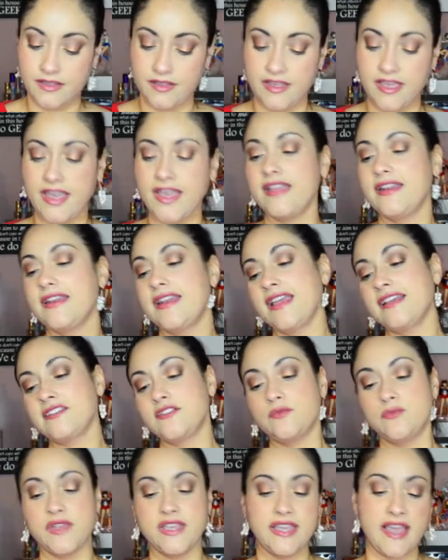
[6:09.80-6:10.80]
Okay, next
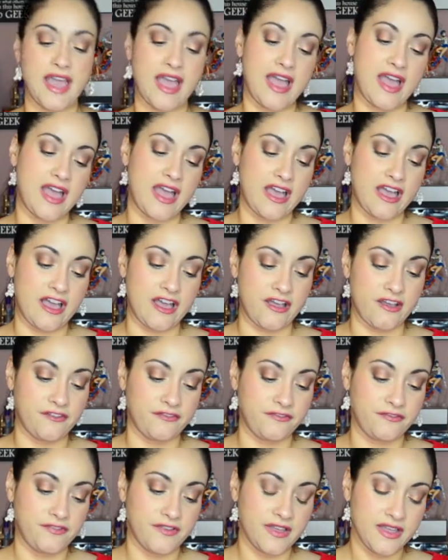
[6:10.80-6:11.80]
we have
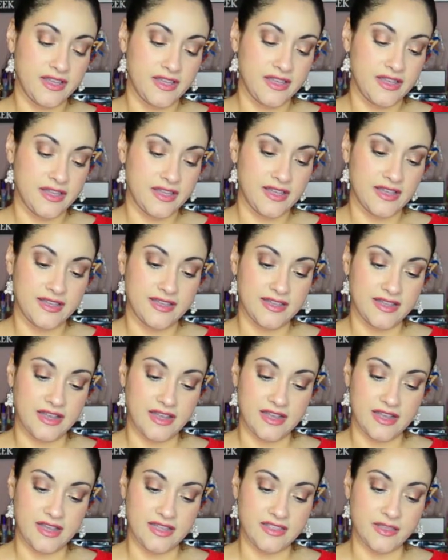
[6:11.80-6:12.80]

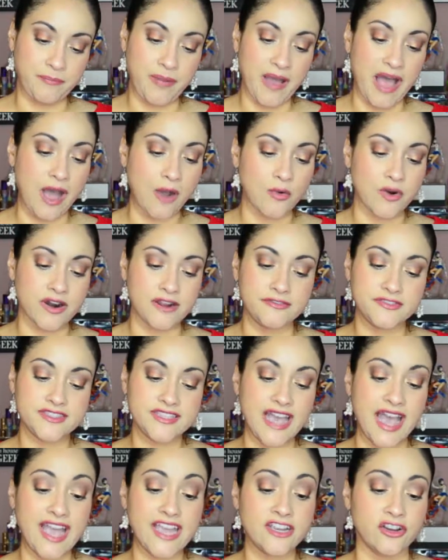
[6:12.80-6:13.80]
the Power of
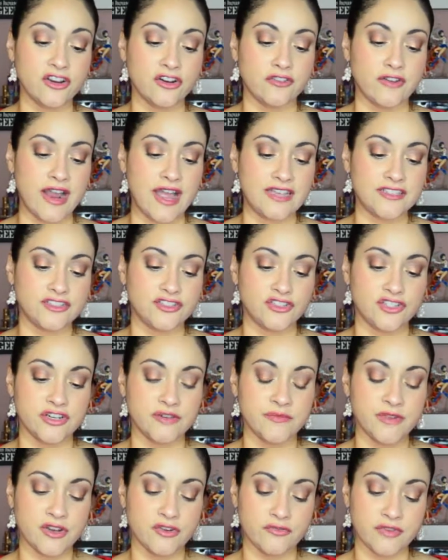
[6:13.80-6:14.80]
Tiger Grass
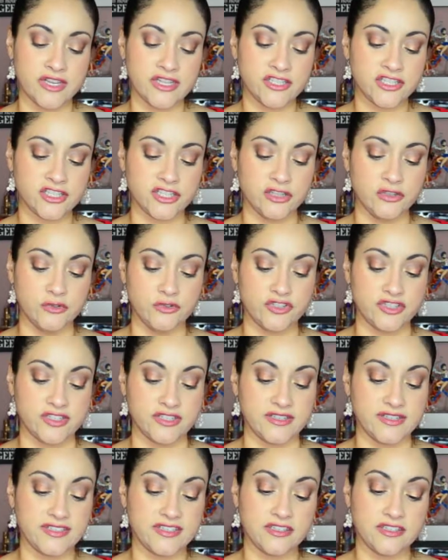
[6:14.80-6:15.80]
Derma Green
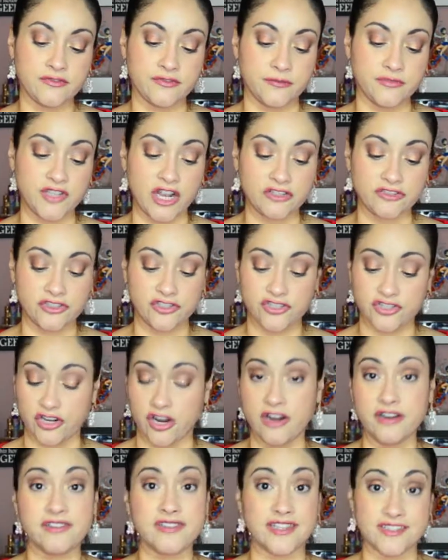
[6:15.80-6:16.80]
Solution. This is from Dr.
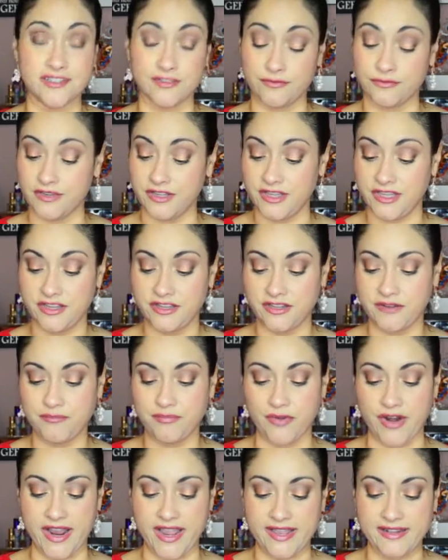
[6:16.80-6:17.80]
Jart. That's a really good
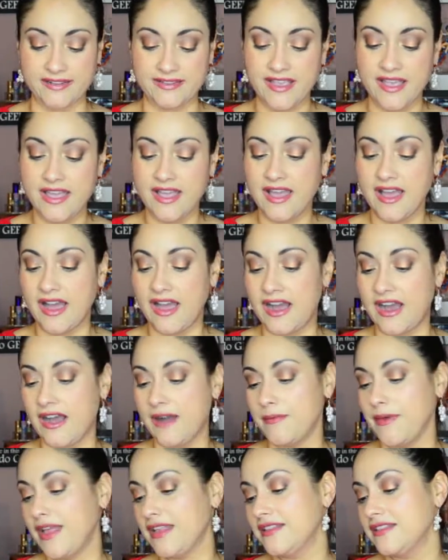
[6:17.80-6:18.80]
brand.
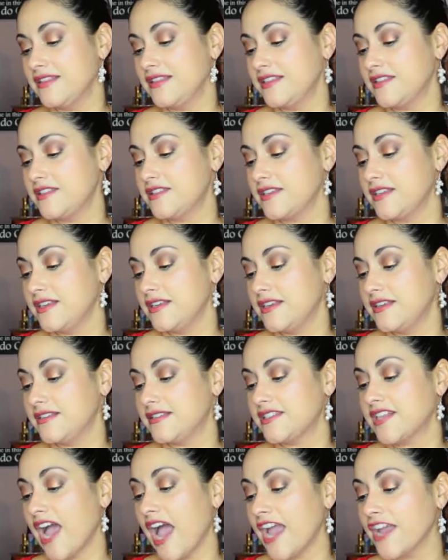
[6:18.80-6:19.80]
And this is
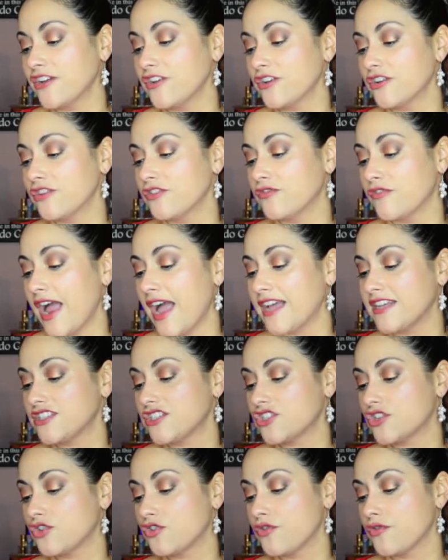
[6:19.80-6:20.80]
Tiger
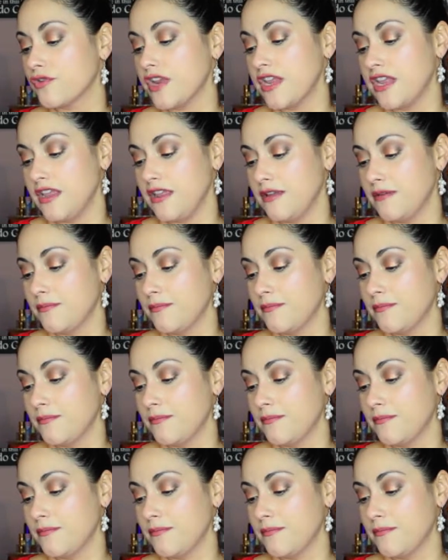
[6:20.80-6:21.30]
Grass Cream.